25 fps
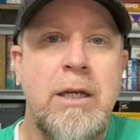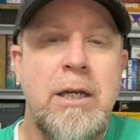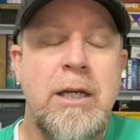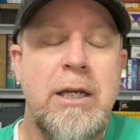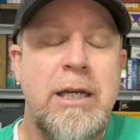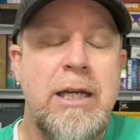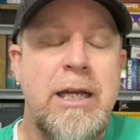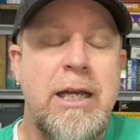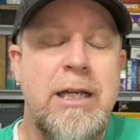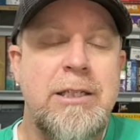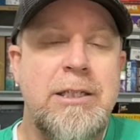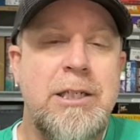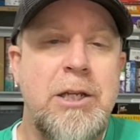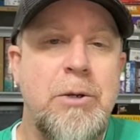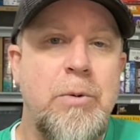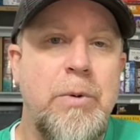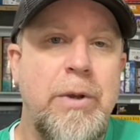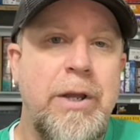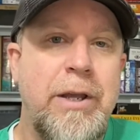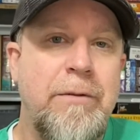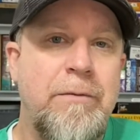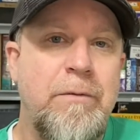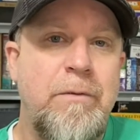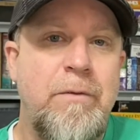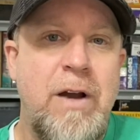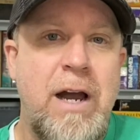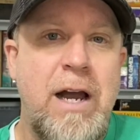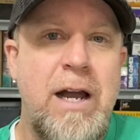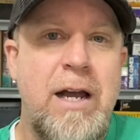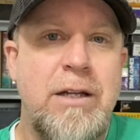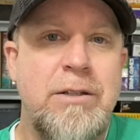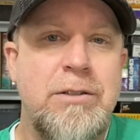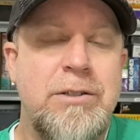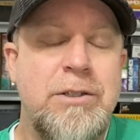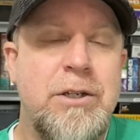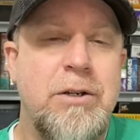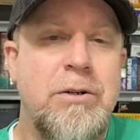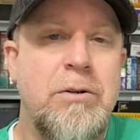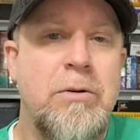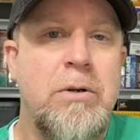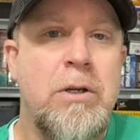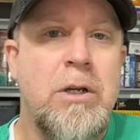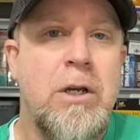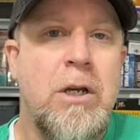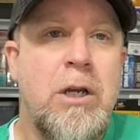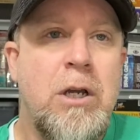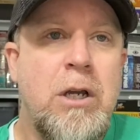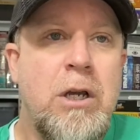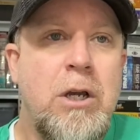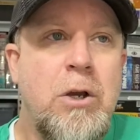and see what we can find. So
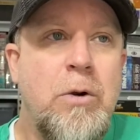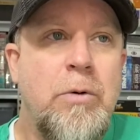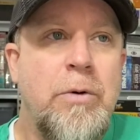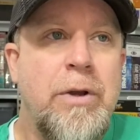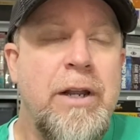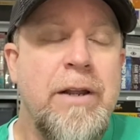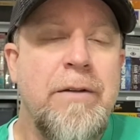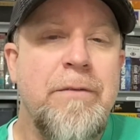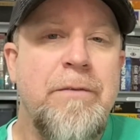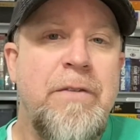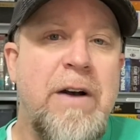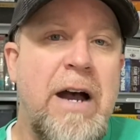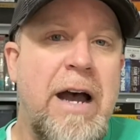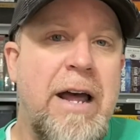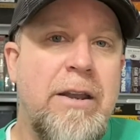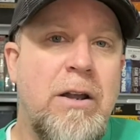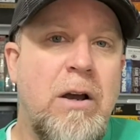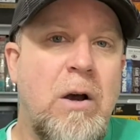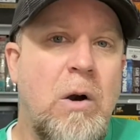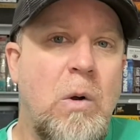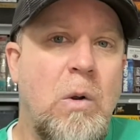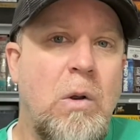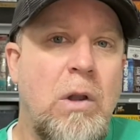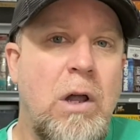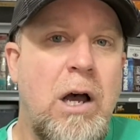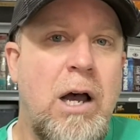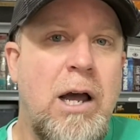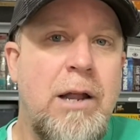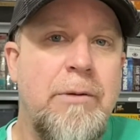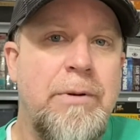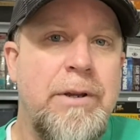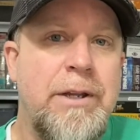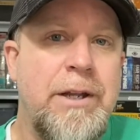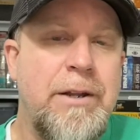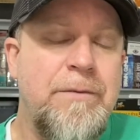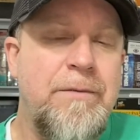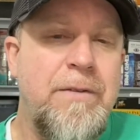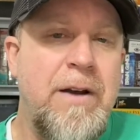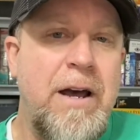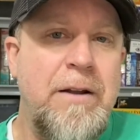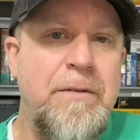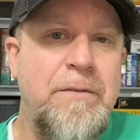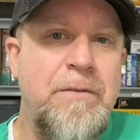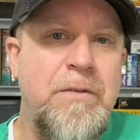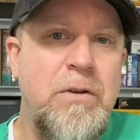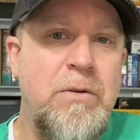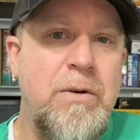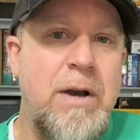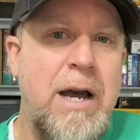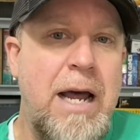we didn't find a whole lot. We did find a
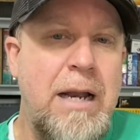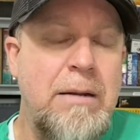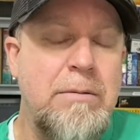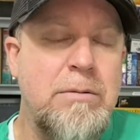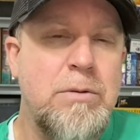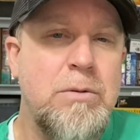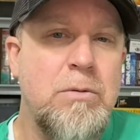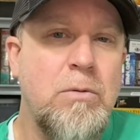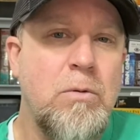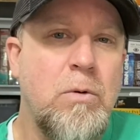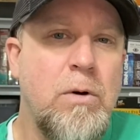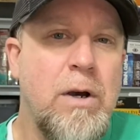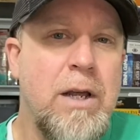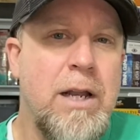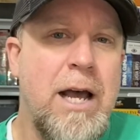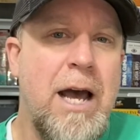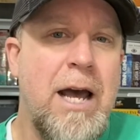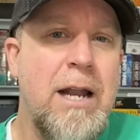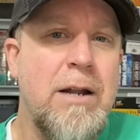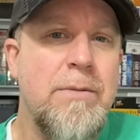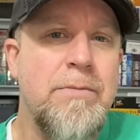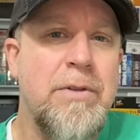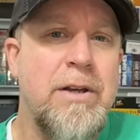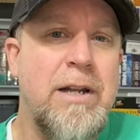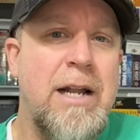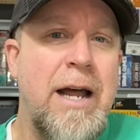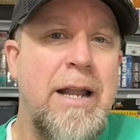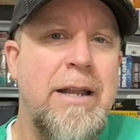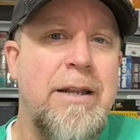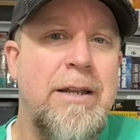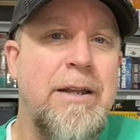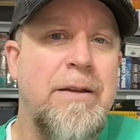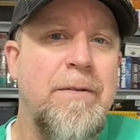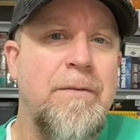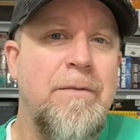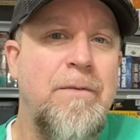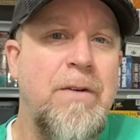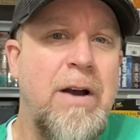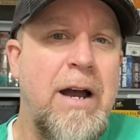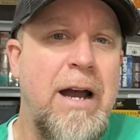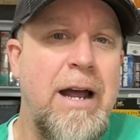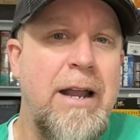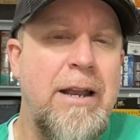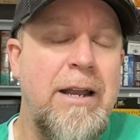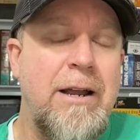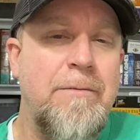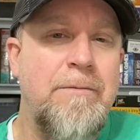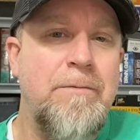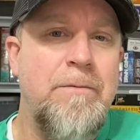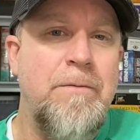few items. But one item that I did
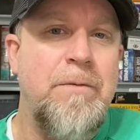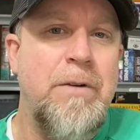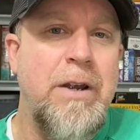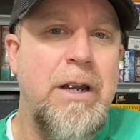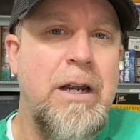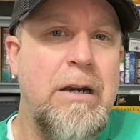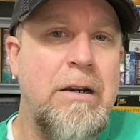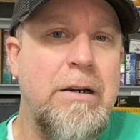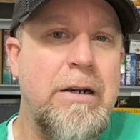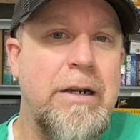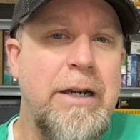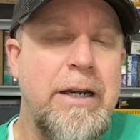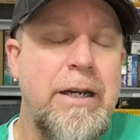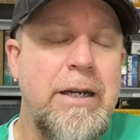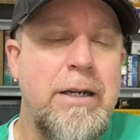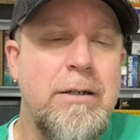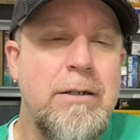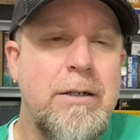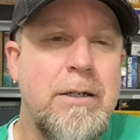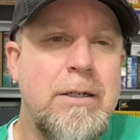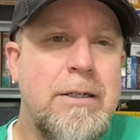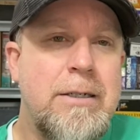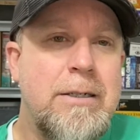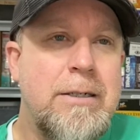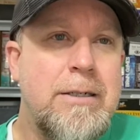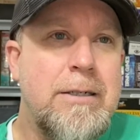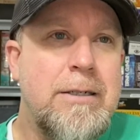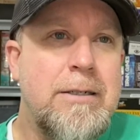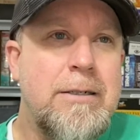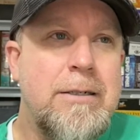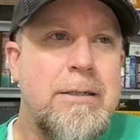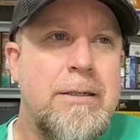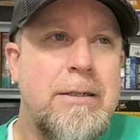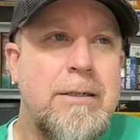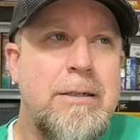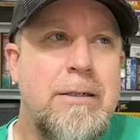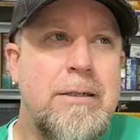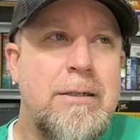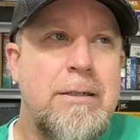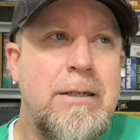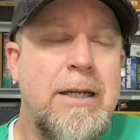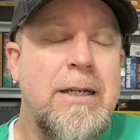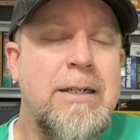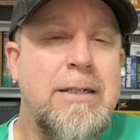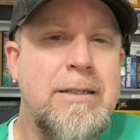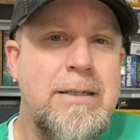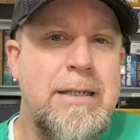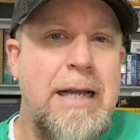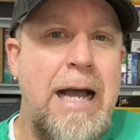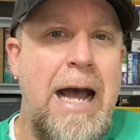find, I'm very
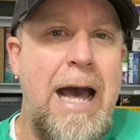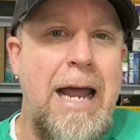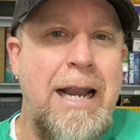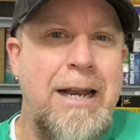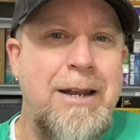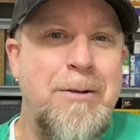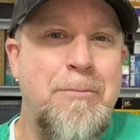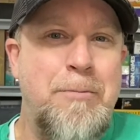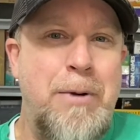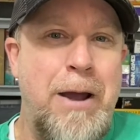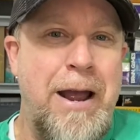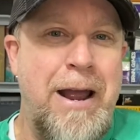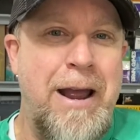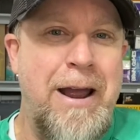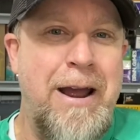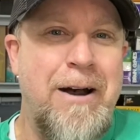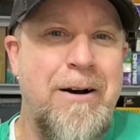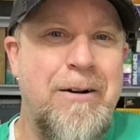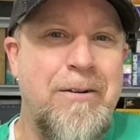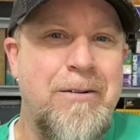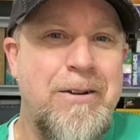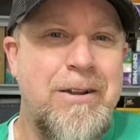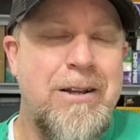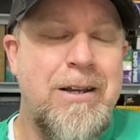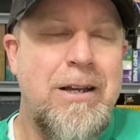excited about.